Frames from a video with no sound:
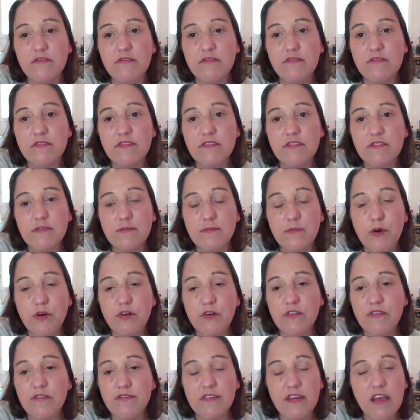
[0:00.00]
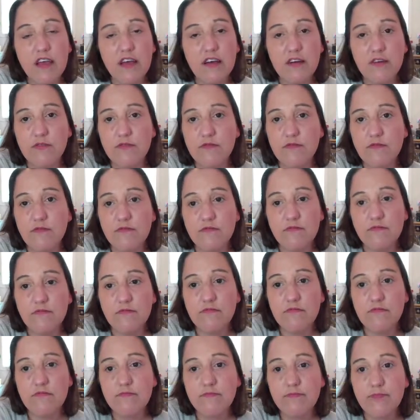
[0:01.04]
small town
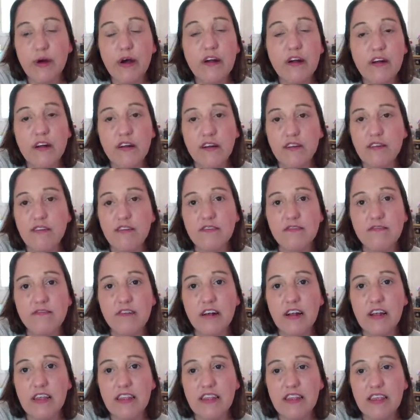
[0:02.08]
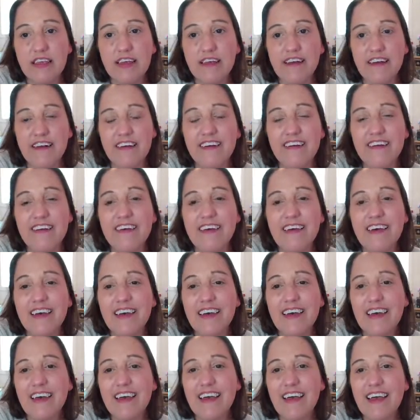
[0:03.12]
park right there.
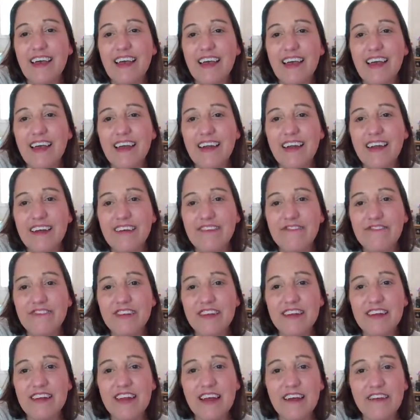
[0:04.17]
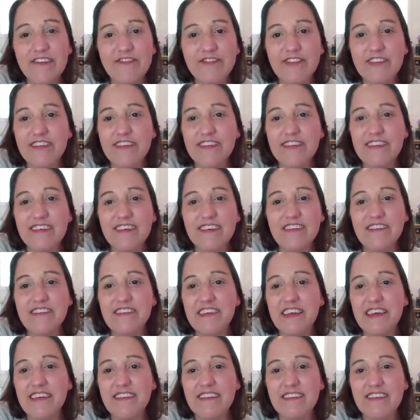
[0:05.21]
And I've never seen
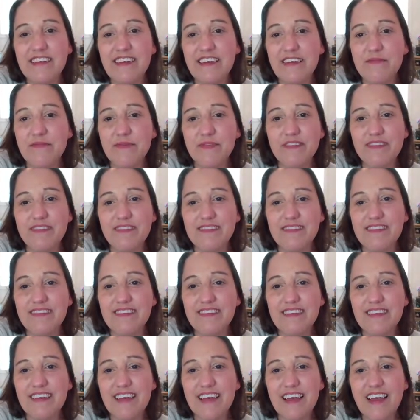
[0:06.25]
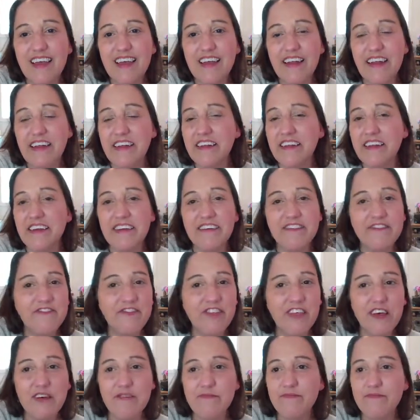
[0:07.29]
chess tables at any of
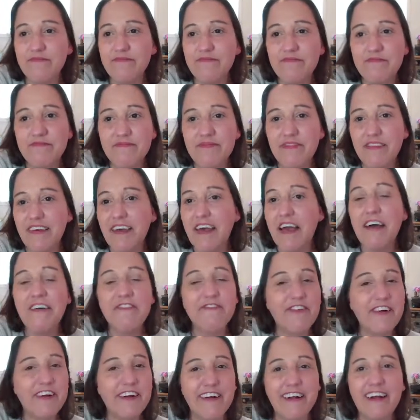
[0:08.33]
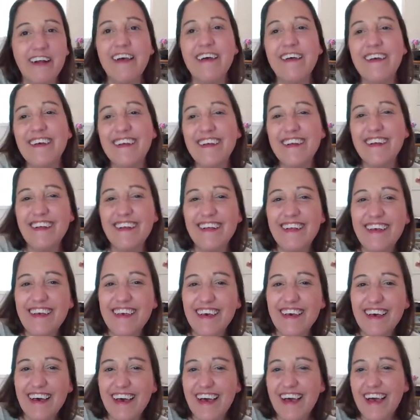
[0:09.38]
them, ever.
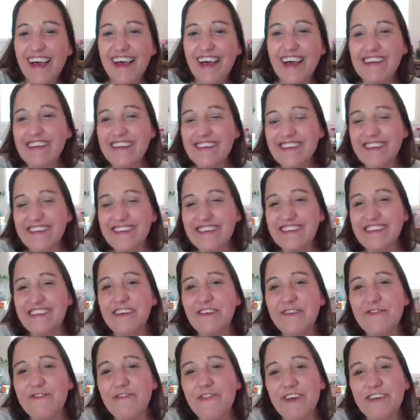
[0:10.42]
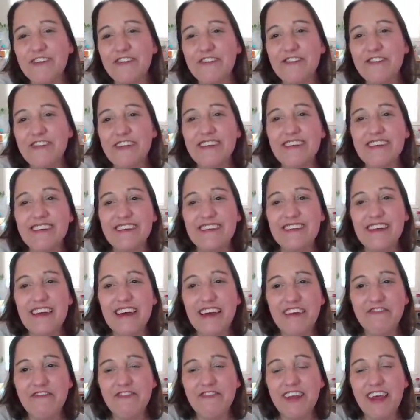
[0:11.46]
And it's just so frustrating to
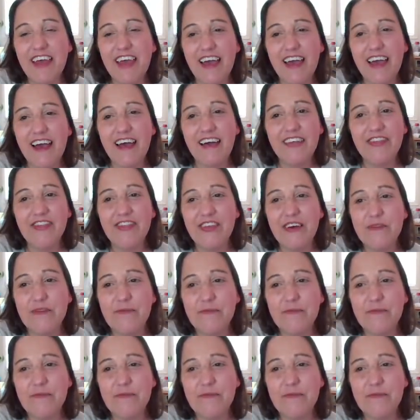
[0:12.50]
have to add them